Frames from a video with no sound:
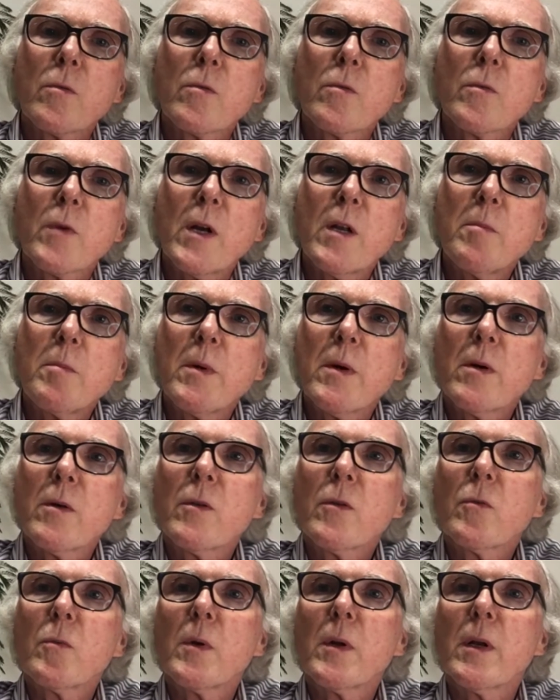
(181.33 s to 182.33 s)
RateBeer,
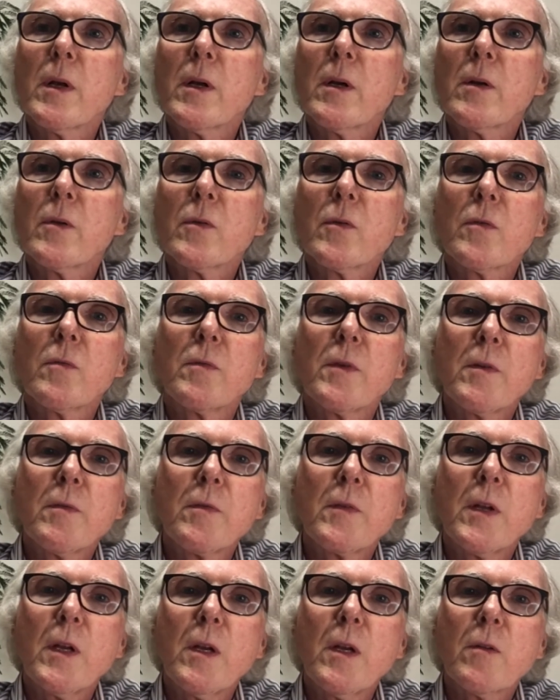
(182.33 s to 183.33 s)
this one has
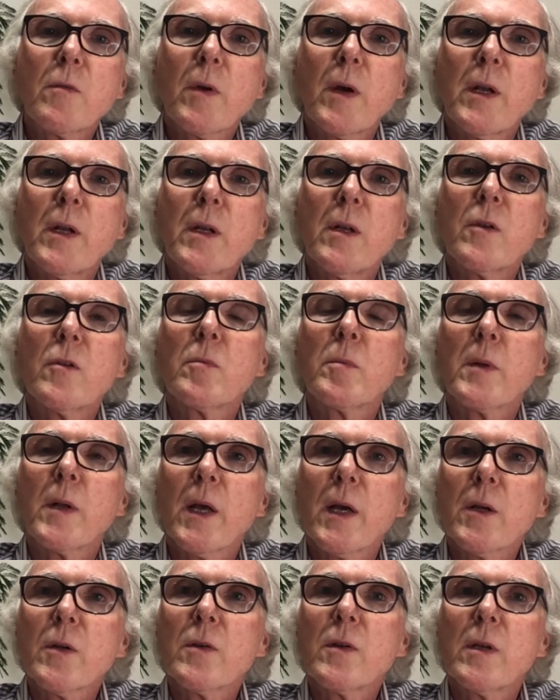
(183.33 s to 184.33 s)
15 ratings, but
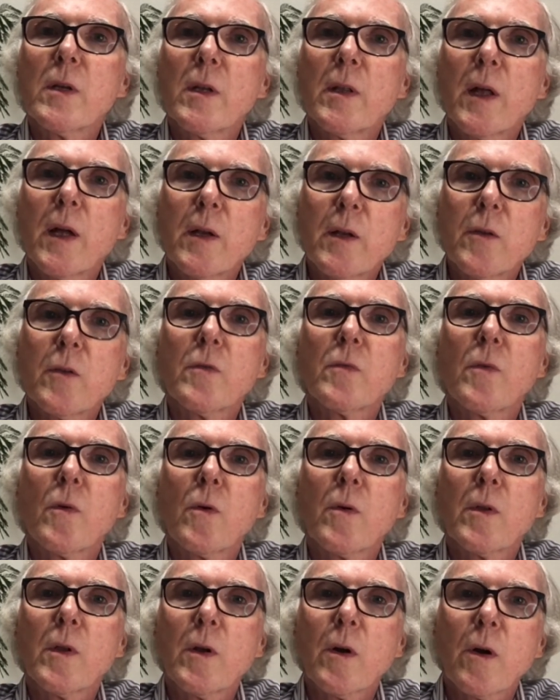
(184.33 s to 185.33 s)
actually that is for
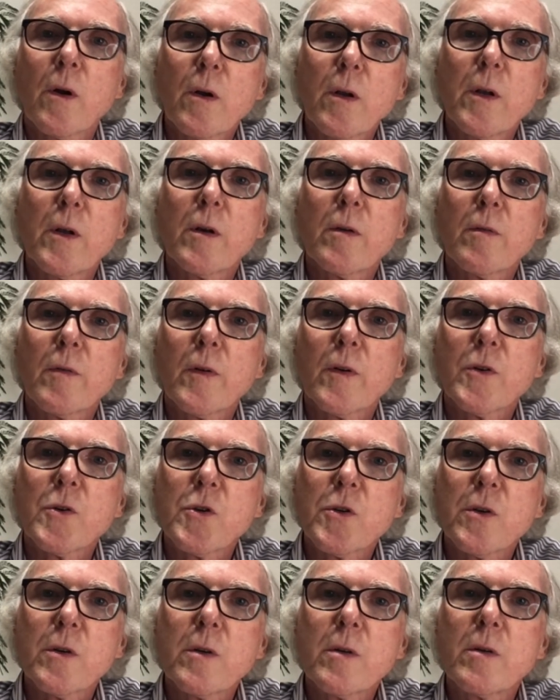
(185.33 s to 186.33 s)
the earlier
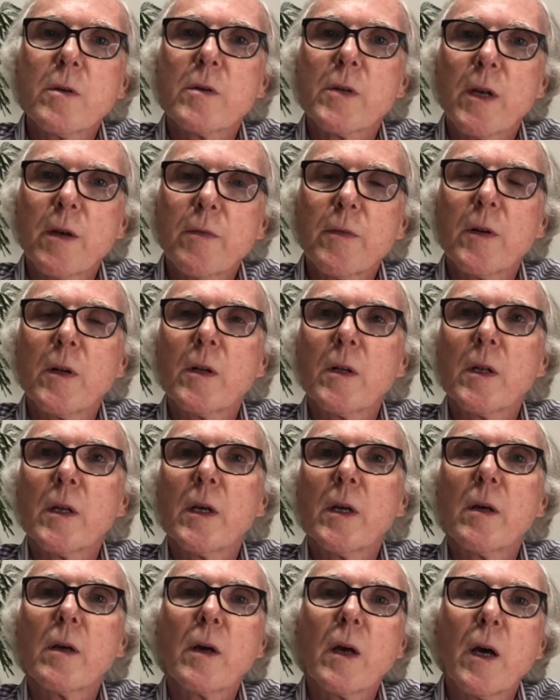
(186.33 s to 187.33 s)
version, definitely,
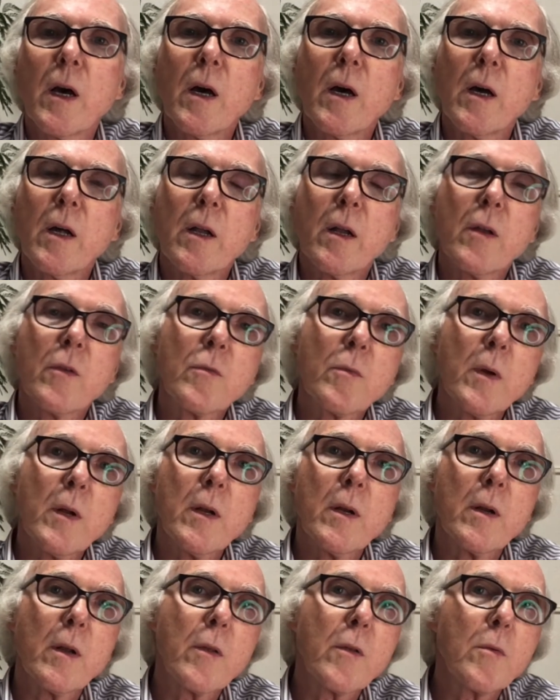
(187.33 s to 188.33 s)
and it's
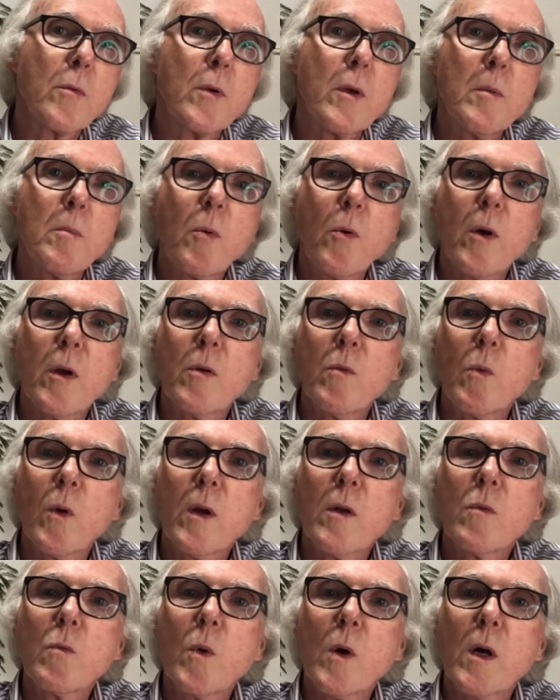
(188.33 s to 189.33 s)
rated at
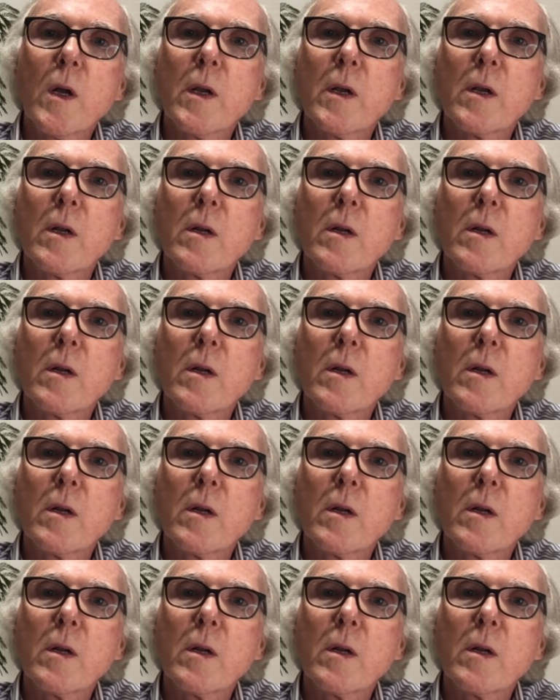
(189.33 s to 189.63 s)
3.11.